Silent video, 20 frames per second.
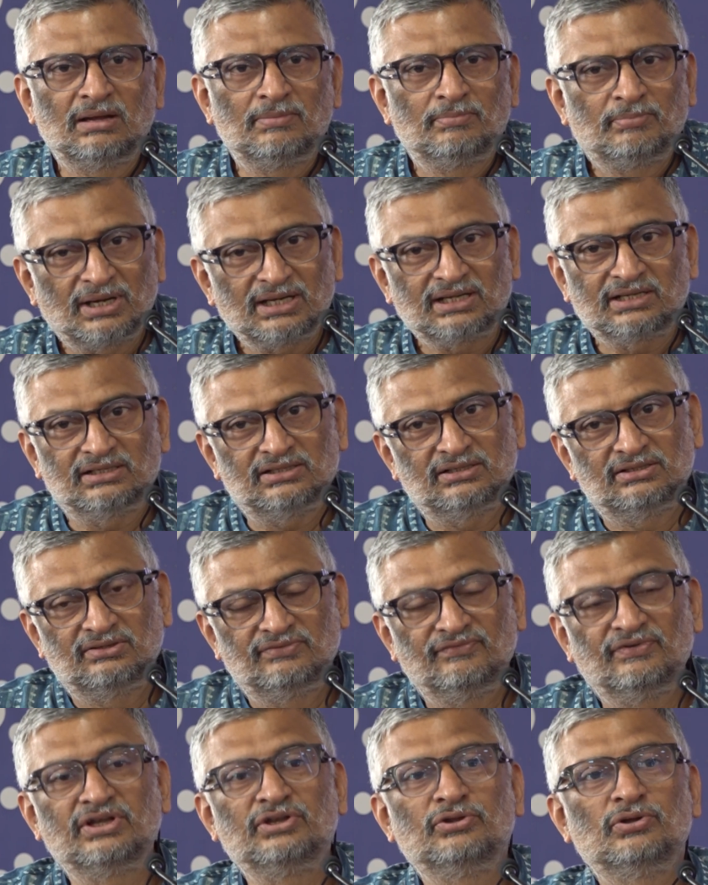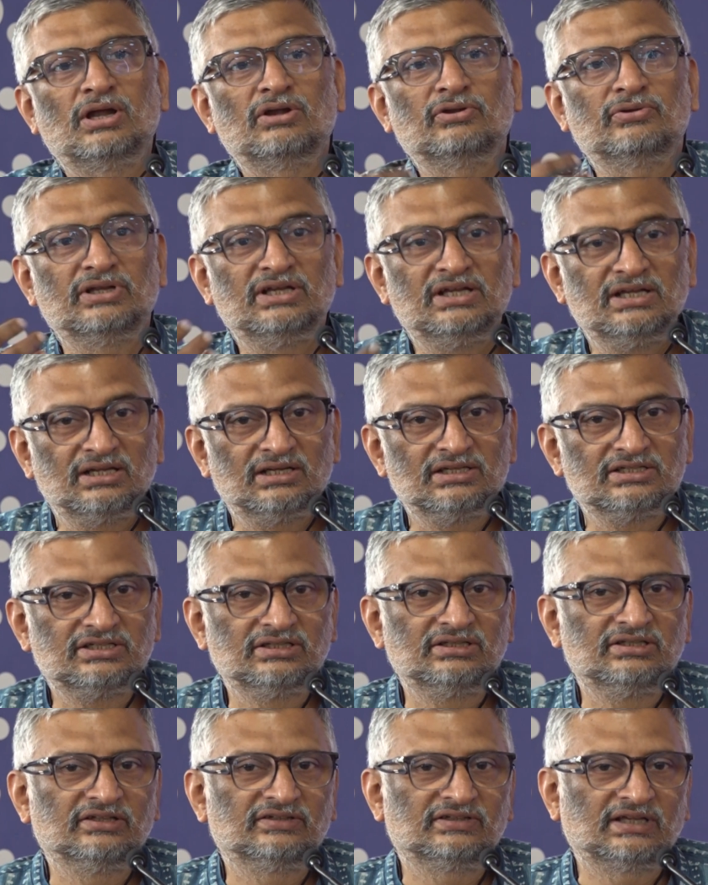But when you have to indulge
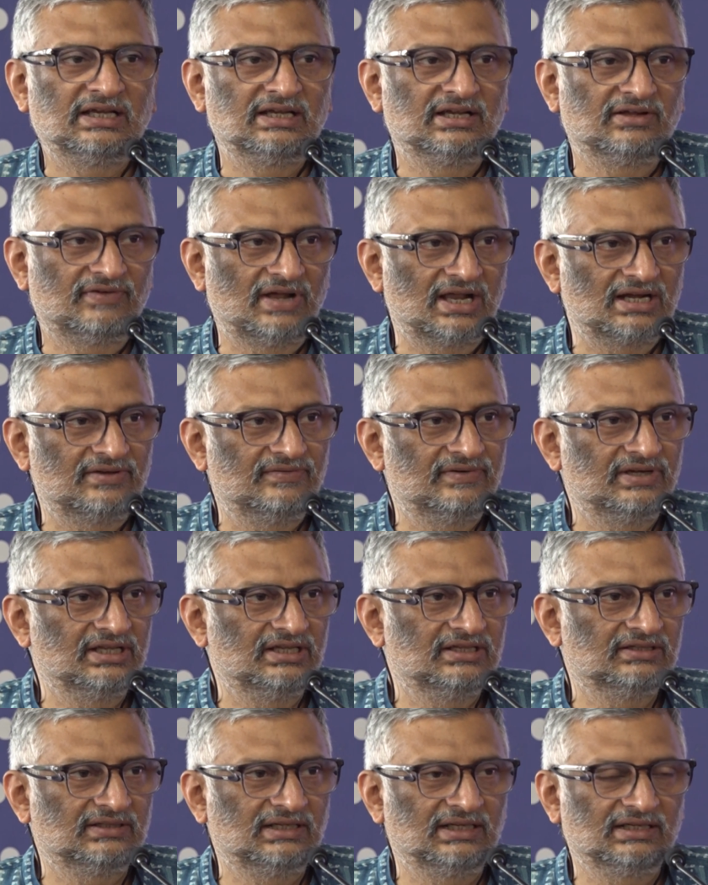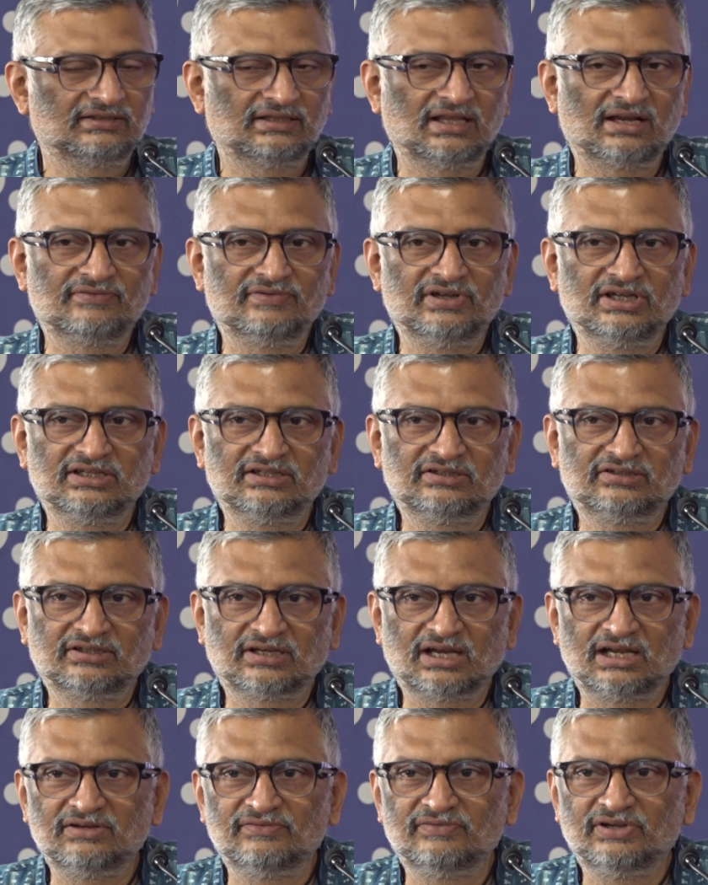in this kind of activities like surveys,
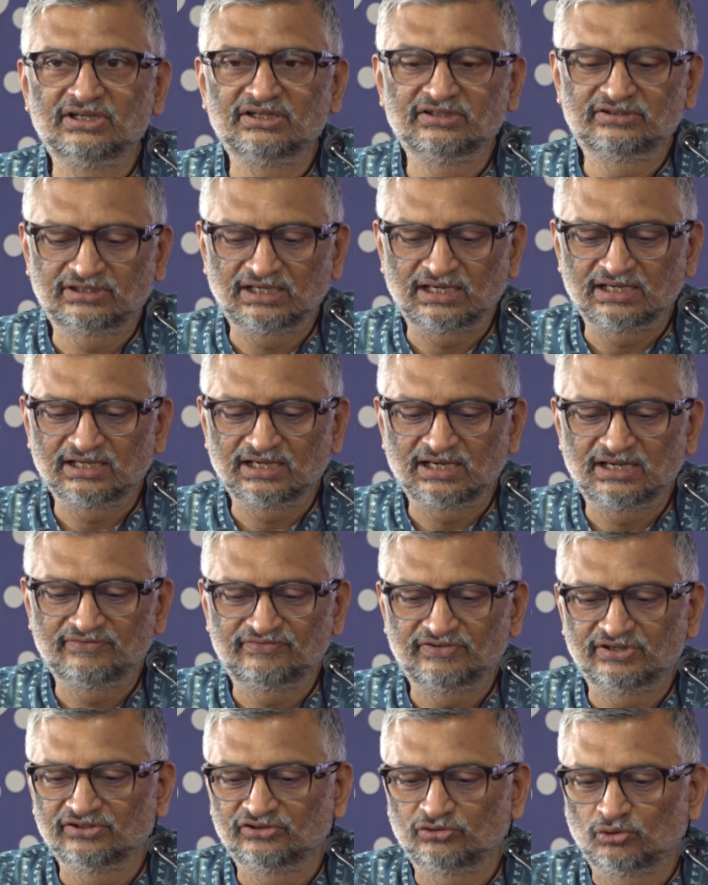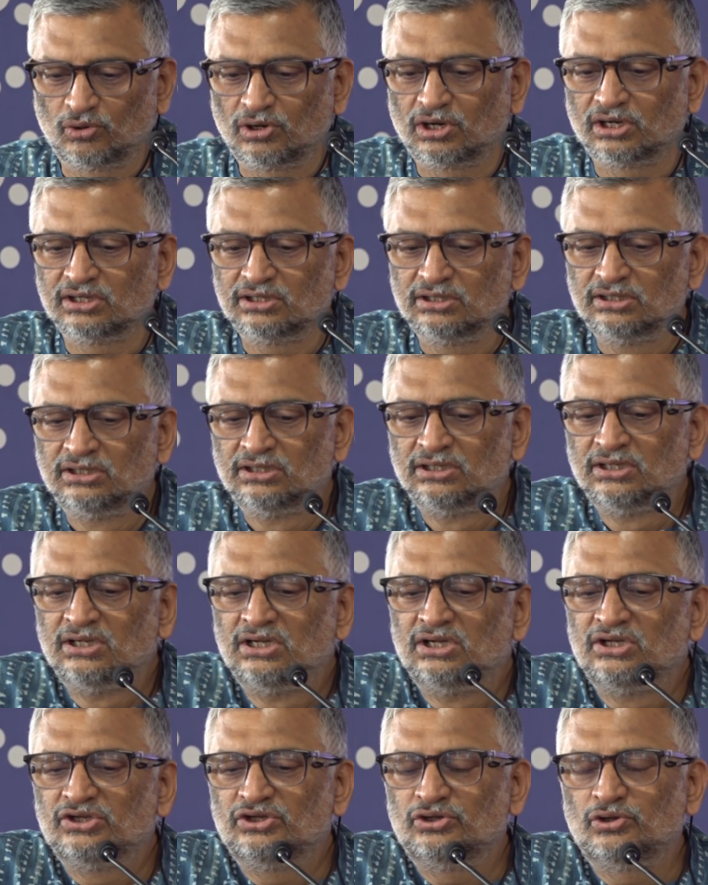railways, telegraph, and so on,
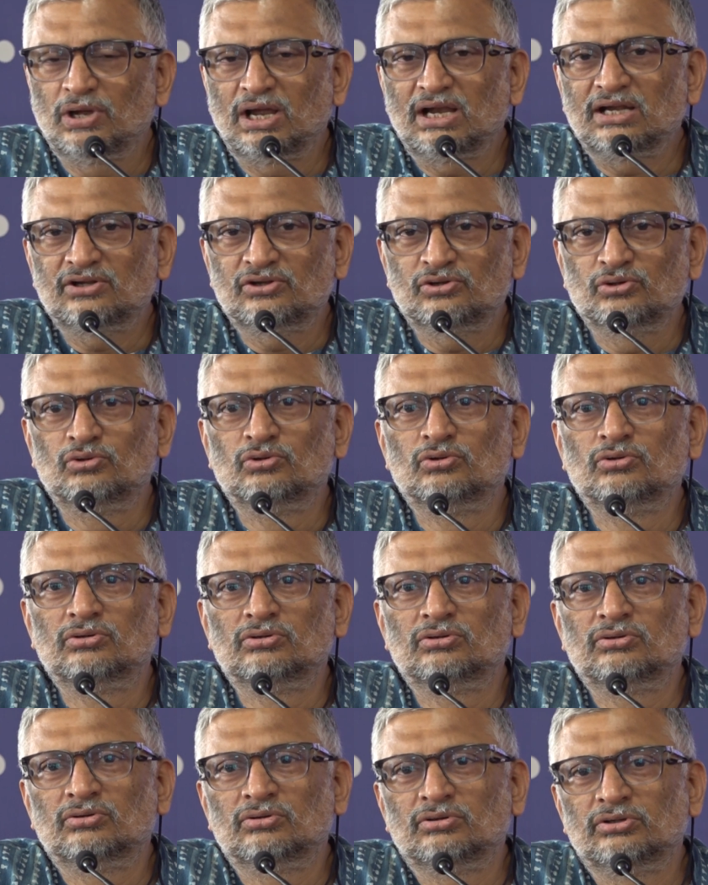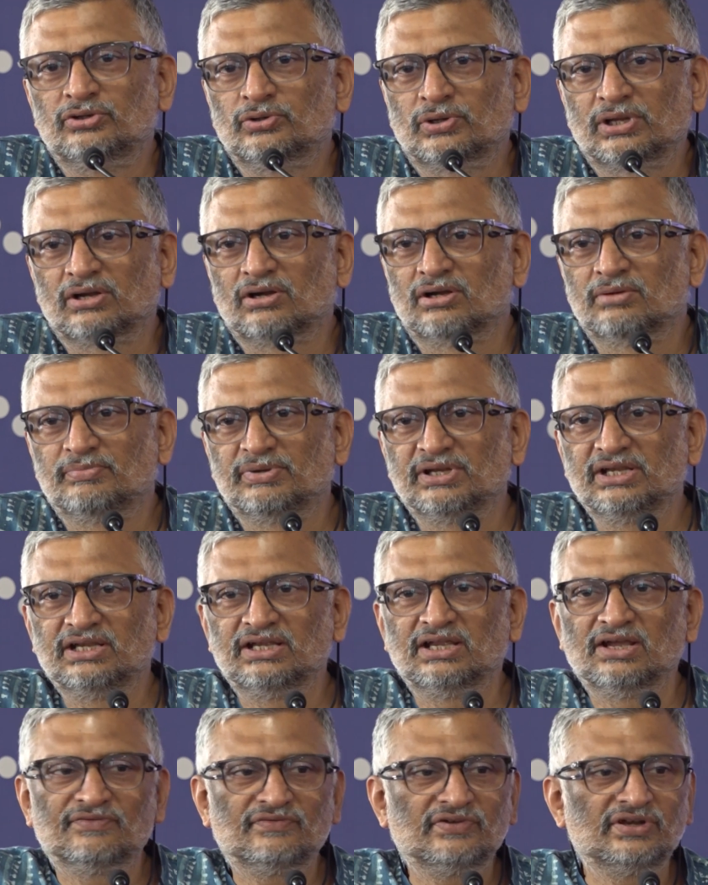you cannot
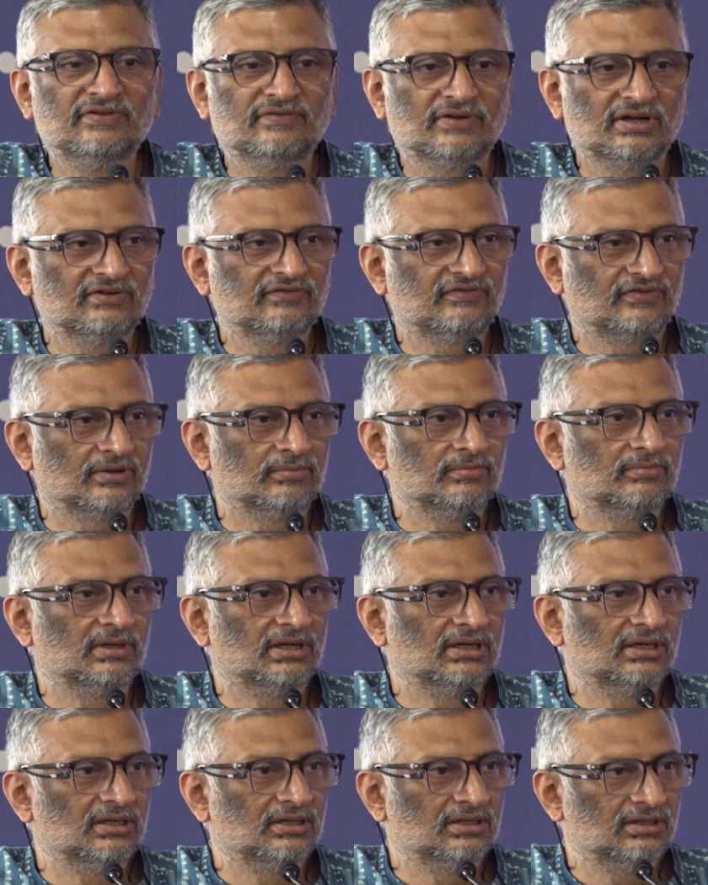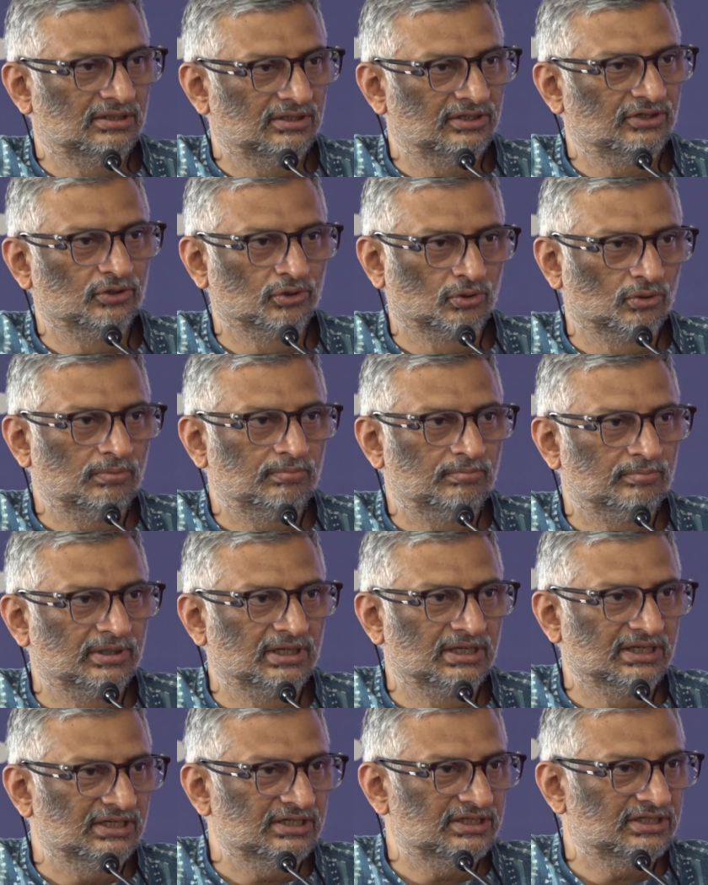bring everyone from Europe,
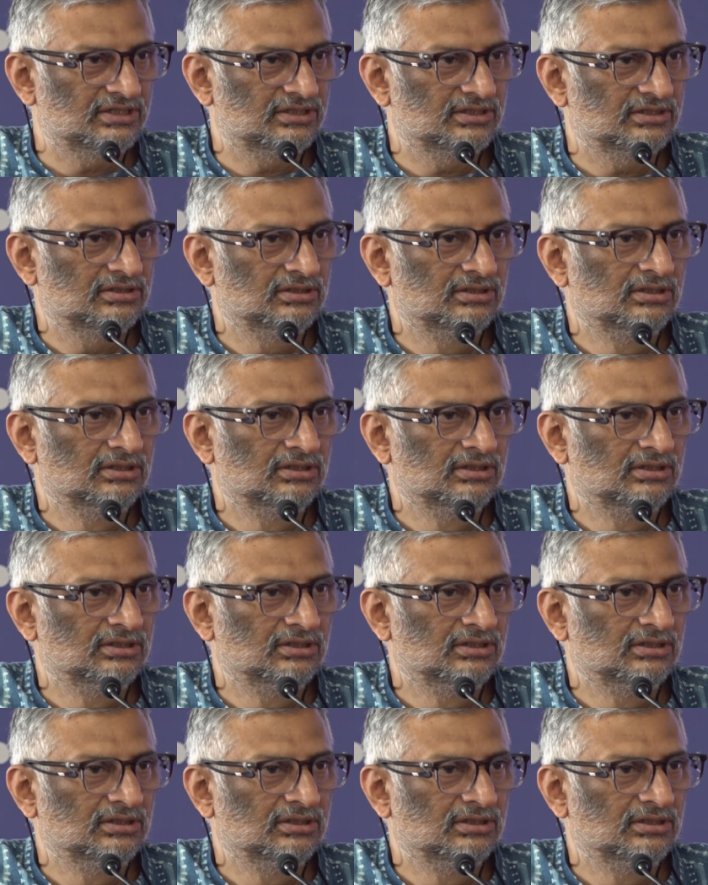British.